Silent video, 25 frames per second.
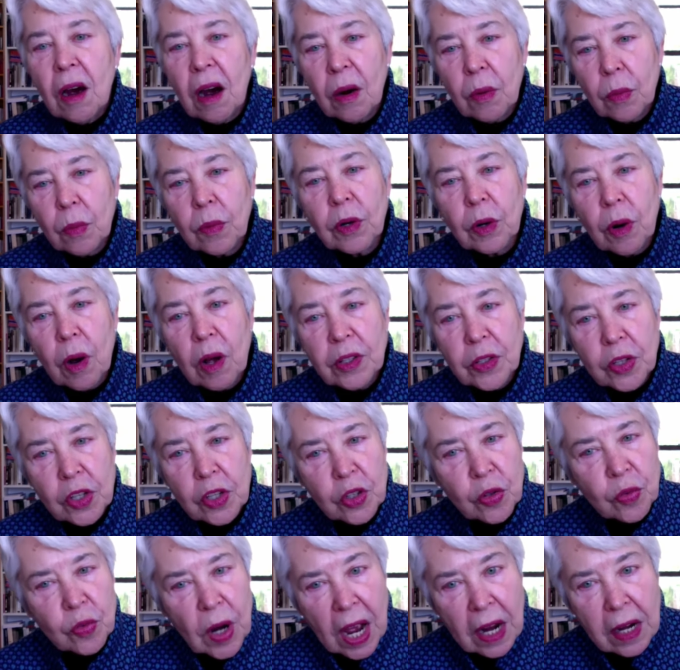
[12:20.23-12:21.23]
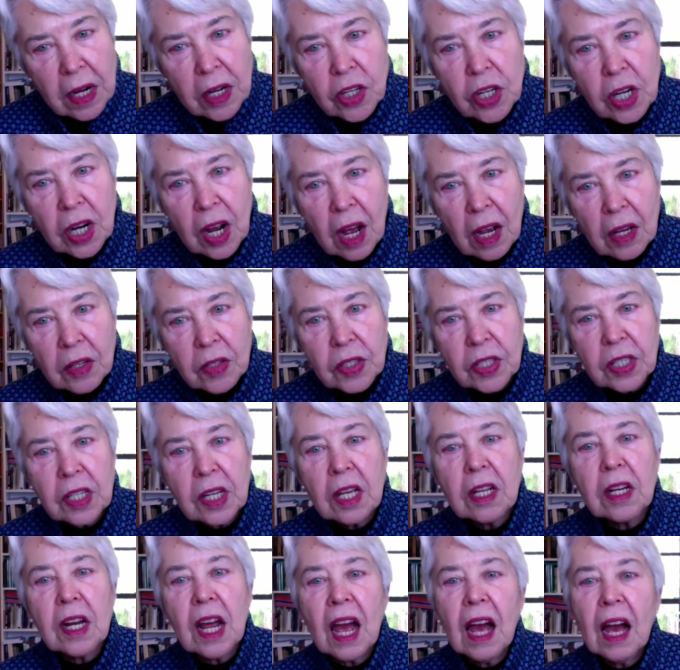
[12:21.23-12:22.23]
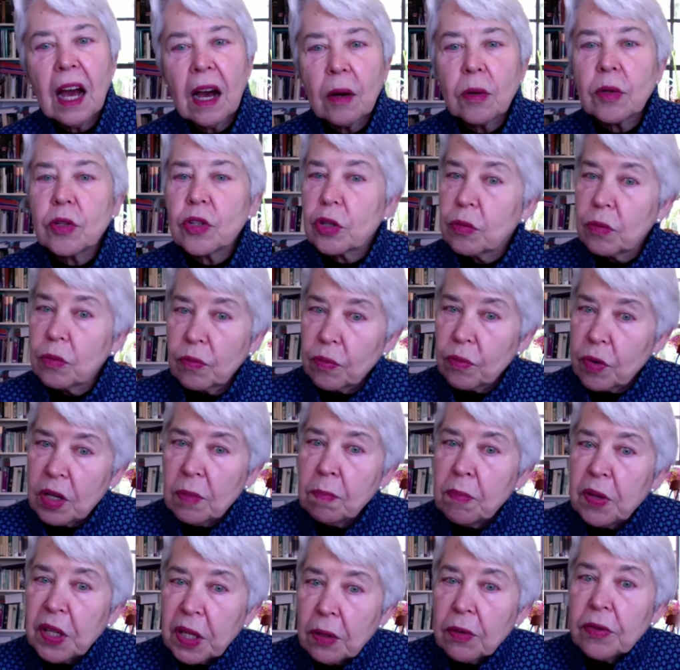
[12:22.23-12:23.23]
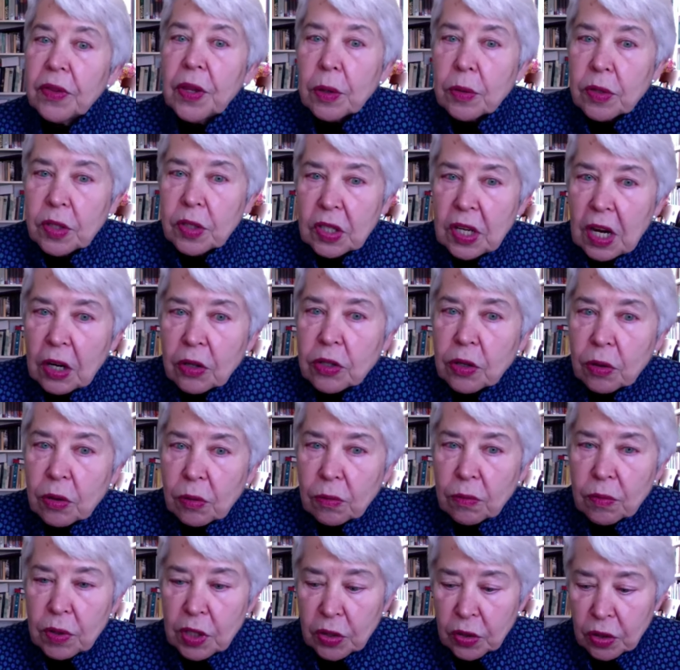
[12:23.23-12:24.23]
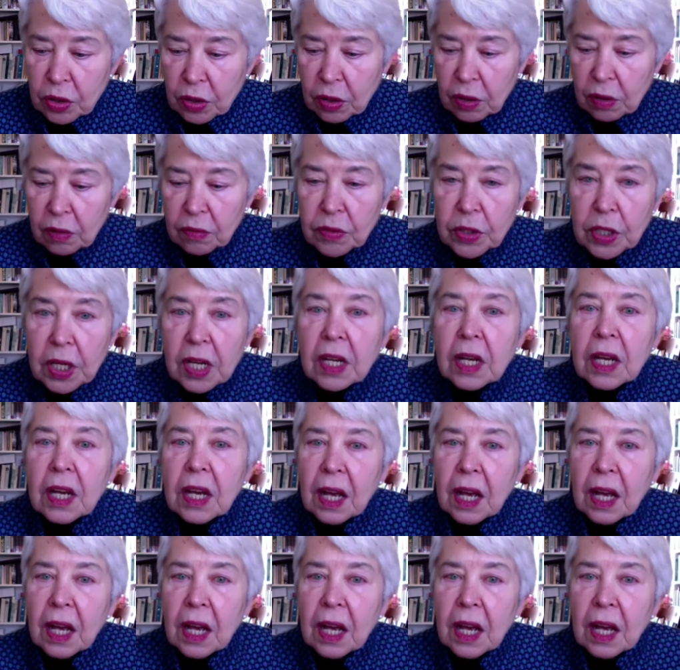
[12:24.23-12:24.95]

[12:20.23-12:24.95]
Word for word: uh, we're all strategizing in how to rebuild those central reserves